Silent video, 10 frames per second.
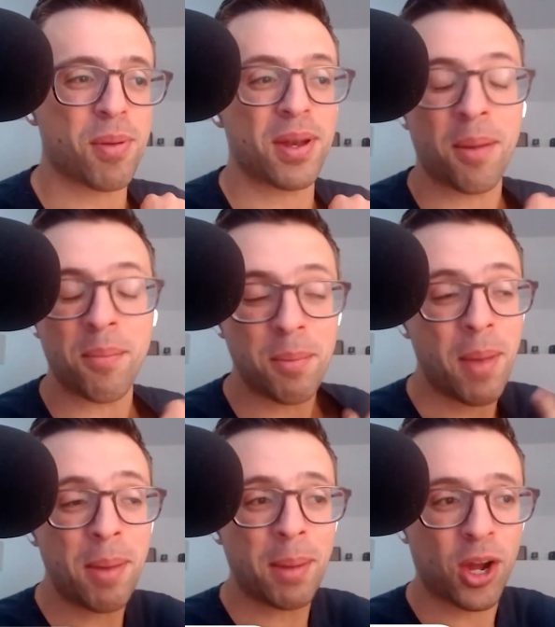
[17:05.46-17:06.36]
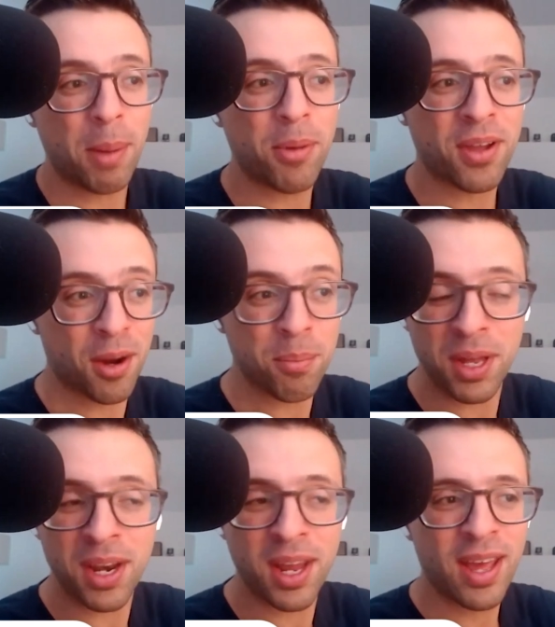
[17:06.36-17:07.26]
I mean, maybe I'm talking my book here,
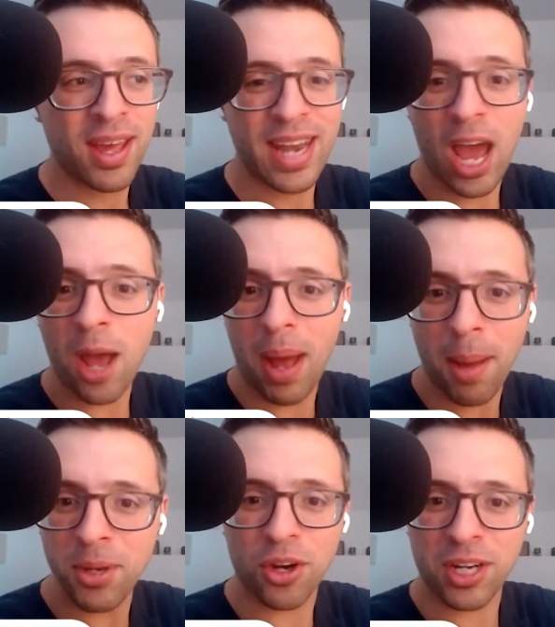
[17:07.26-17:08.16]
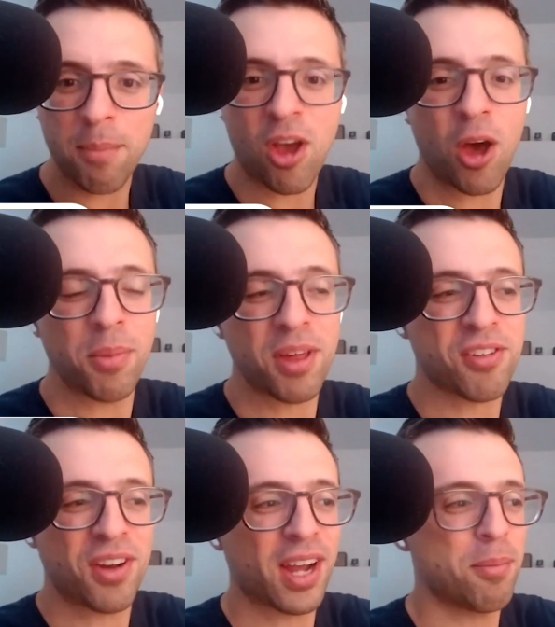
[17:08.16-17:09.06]
but now I'm, I'm a New York Times
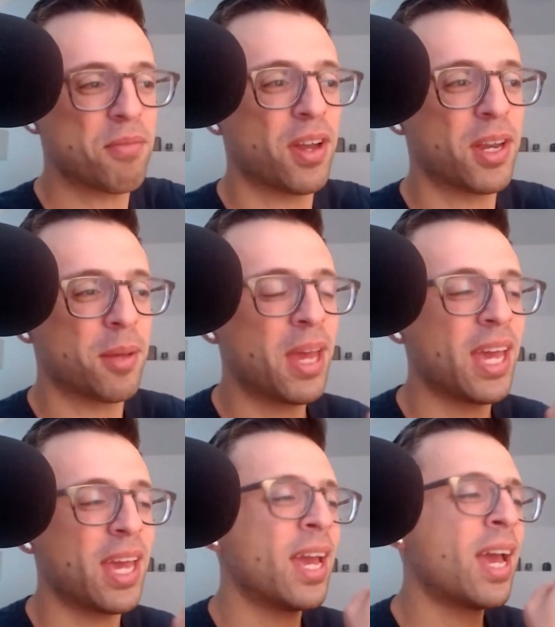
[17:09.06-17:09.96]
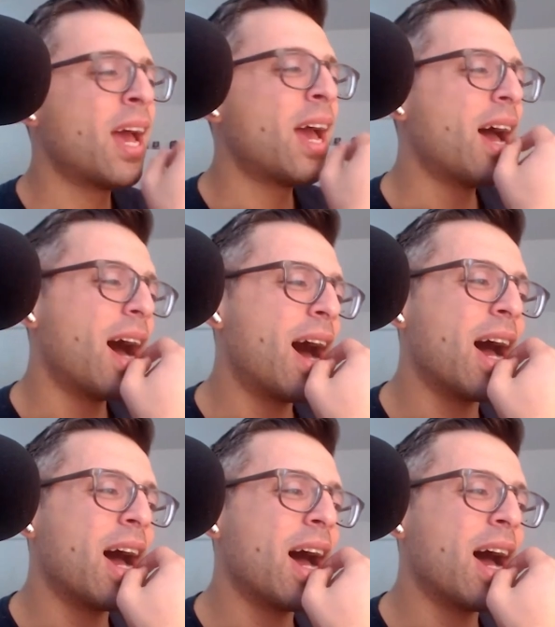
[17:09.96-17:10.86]
columnist. You're not going to be funding me
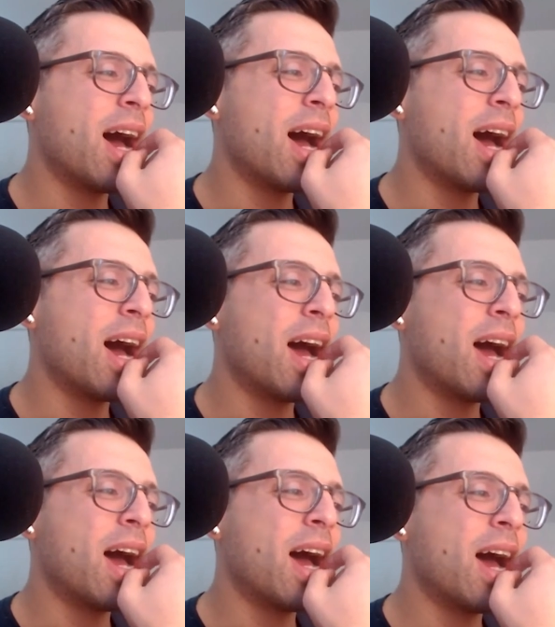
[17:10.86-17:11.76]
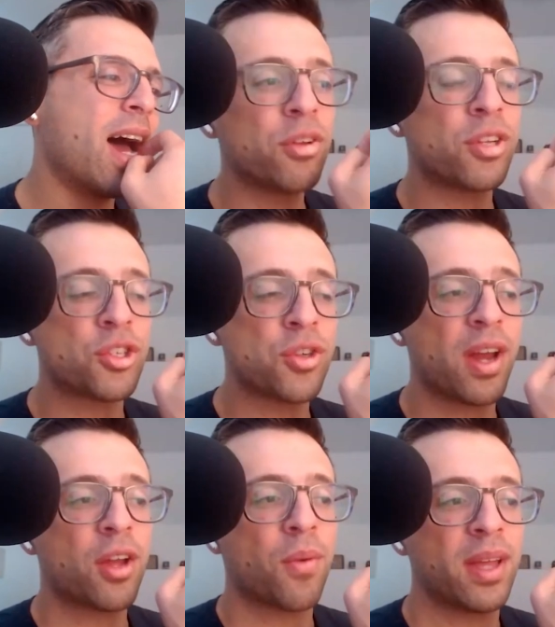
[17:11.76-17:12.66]
uh, I think it's worthwhile to
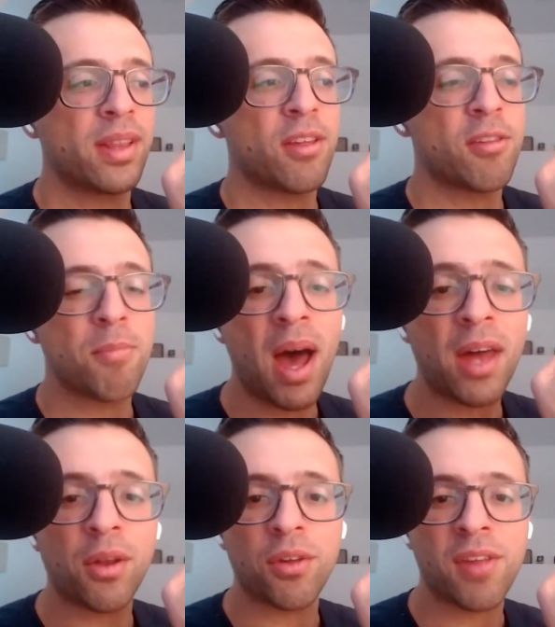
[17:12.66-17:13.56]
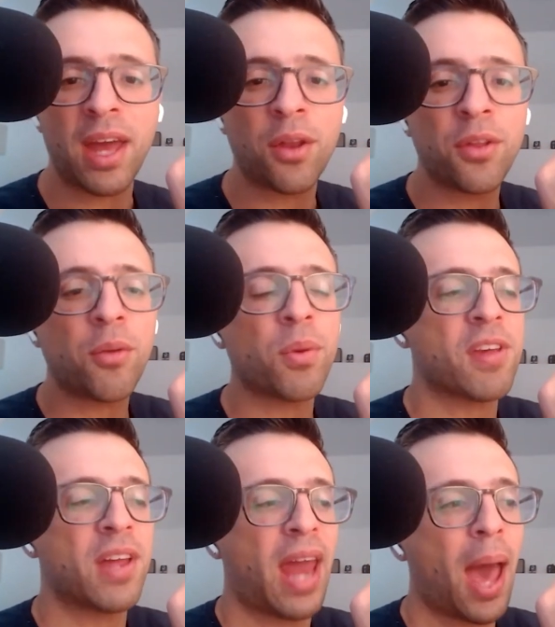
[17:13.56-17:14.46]
try to create these models. I don't think what's going to
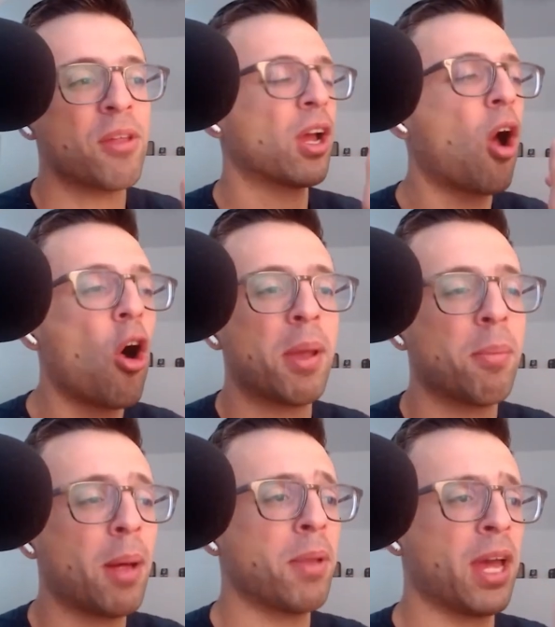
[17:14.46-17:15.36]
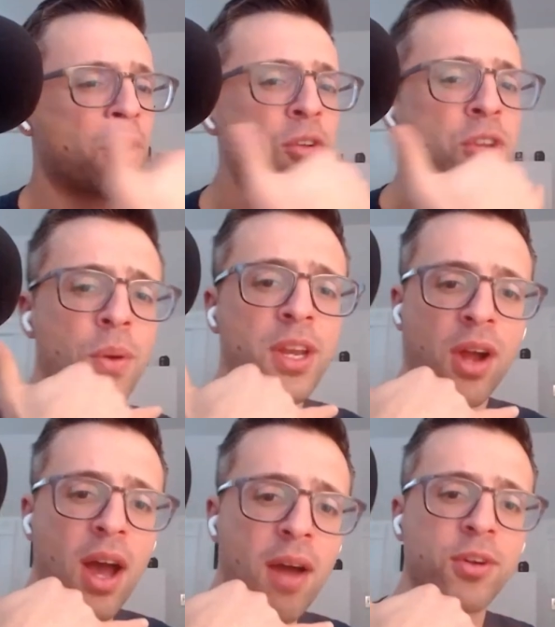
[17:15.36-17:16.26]
happen is you're going to call people up and be like, "You're doing your
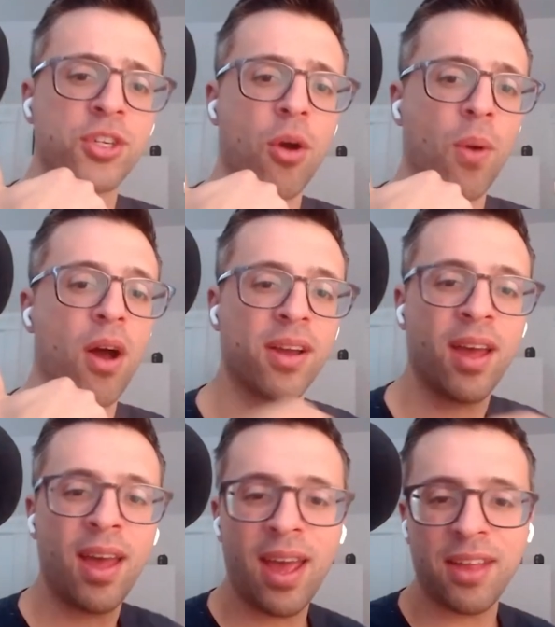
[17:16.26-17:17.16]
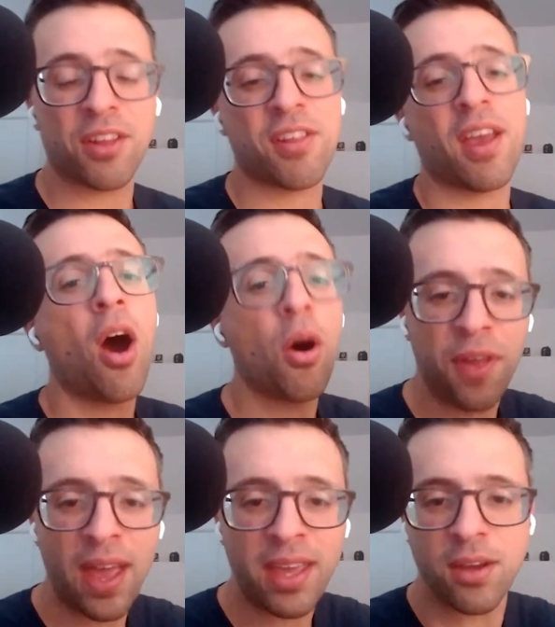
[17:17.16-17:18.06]
coverage all wrong." And they're going to say, "Oh,
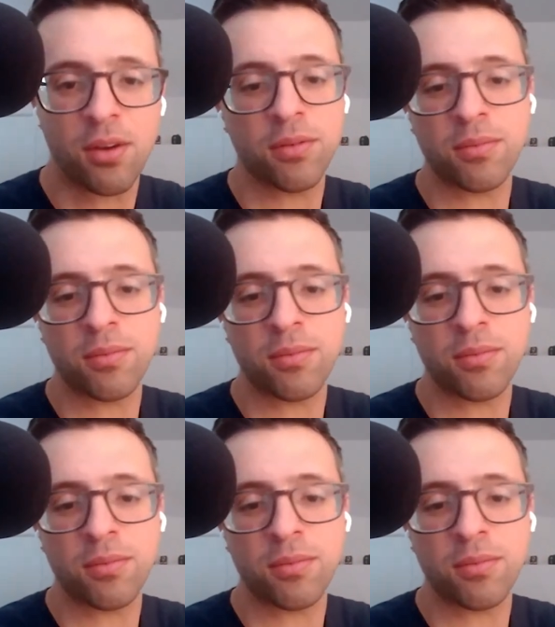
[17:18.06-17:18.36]
thank you,